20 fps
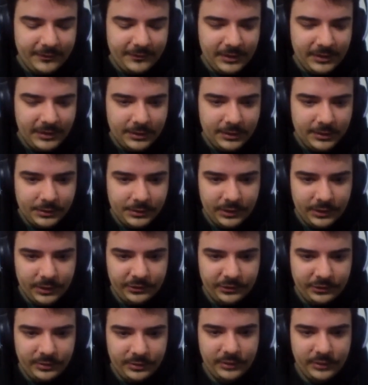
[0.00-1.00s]

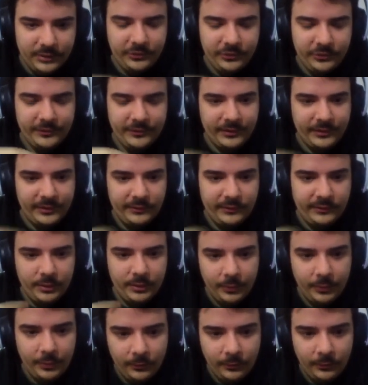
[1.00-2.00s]
calculation and just an
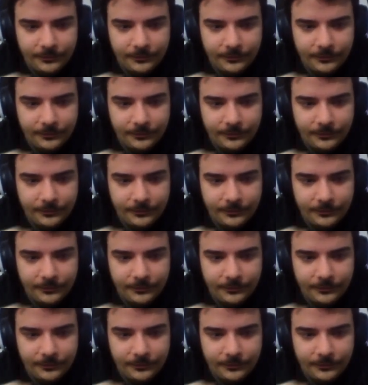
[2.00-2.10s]
example